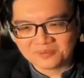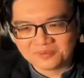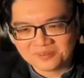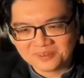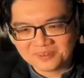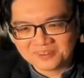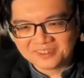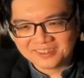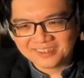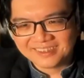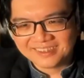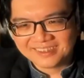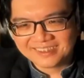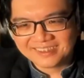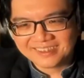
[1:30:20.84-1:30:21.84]
It took me
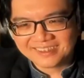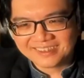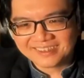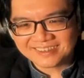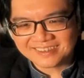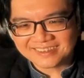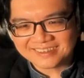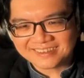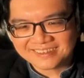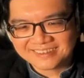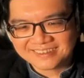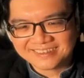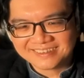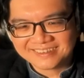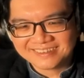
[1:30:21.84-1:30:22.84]
six years. So,
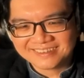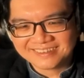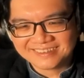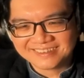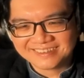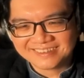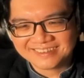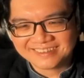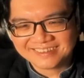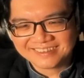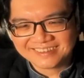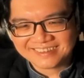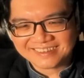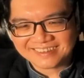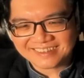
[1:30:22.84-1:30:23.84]
yeah,
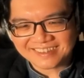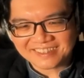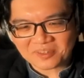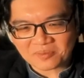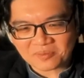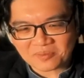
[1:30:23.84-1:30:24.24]
I'm very